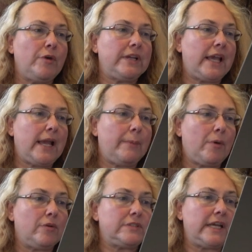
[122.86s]
and
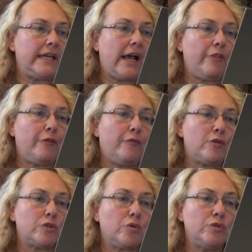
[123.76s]
cable. Take out the
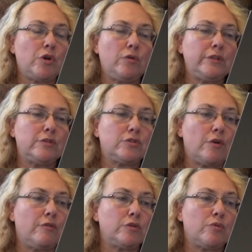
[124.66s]
4 screws holding the
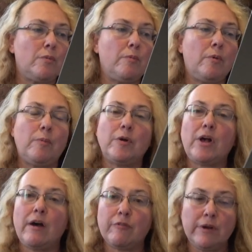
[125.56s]
servo's removable
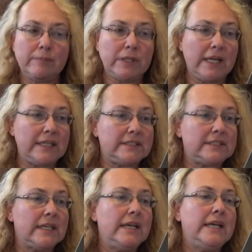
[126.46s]
cover in
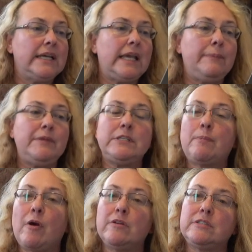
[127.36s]
place. Keep these
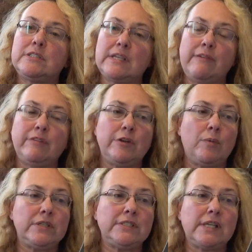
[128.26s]
parts safely to
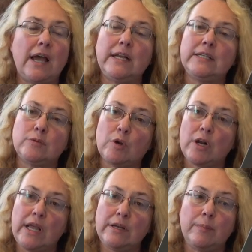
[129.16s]
one side because we're going
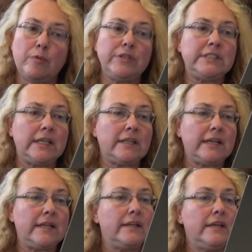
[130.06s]
to end up
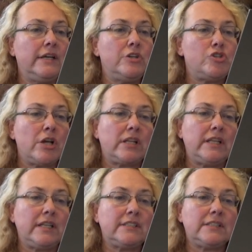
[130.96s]
resealing it.
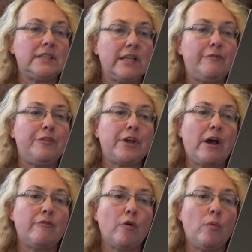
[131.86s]
Gently lift the
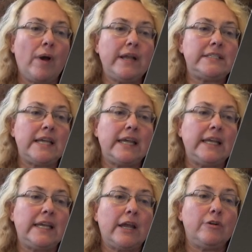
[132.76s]
cover away,
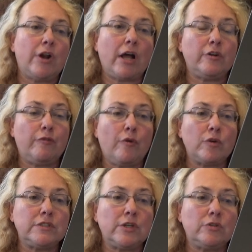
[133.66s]
taking care not to
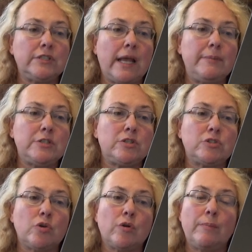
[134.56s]
force it or damage the
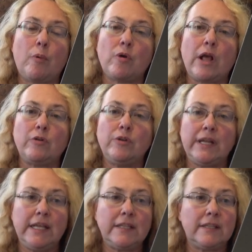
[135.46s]
circuit board
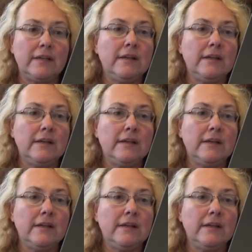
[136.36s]
underneath.